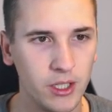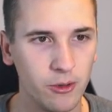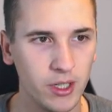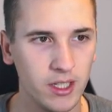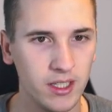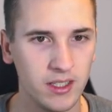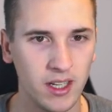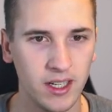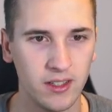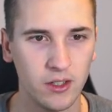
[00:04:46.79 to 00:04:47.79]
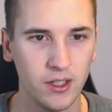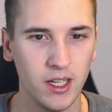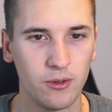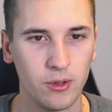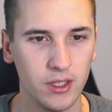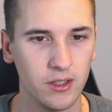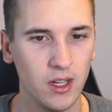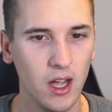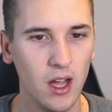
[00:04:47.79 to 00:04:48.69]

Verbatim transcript: material designs on Android.